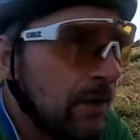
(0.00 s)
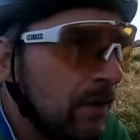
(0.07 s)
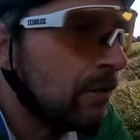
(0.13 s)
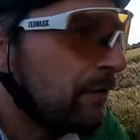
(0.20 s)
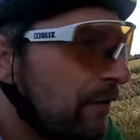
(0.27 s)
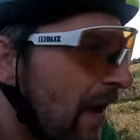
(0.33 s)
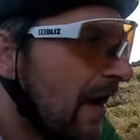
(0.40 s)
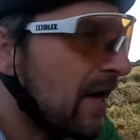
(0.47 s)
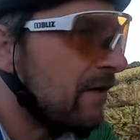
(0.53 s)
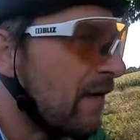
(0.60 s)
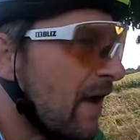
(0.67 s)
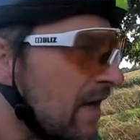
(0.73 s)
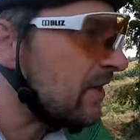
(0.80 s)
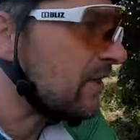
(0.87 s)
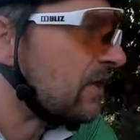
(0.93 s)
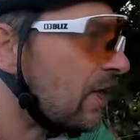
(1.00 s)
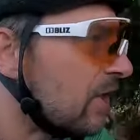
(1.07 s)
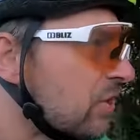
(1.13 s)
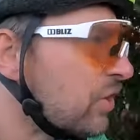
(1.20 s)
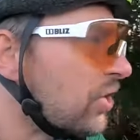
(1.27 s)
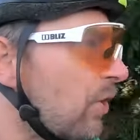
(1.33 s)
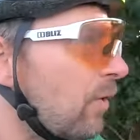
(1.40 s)
You'll find events
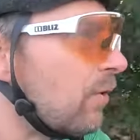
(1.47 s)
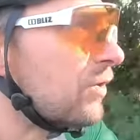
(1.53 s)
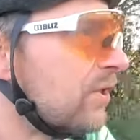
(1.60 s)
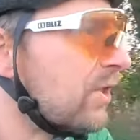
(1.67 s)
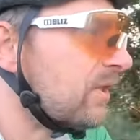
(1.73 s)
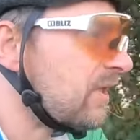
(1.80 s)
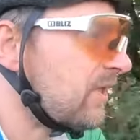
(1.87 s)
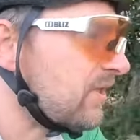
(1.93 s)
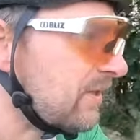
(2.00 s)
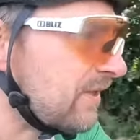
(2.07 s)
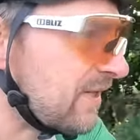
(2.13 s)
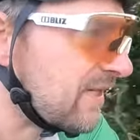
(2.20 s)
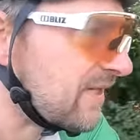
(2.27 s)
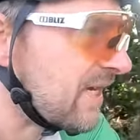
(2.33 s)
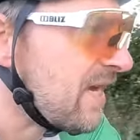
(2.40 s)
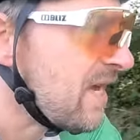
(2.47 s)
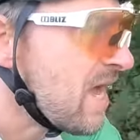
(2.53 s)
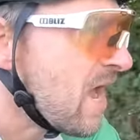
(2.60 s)
short distances,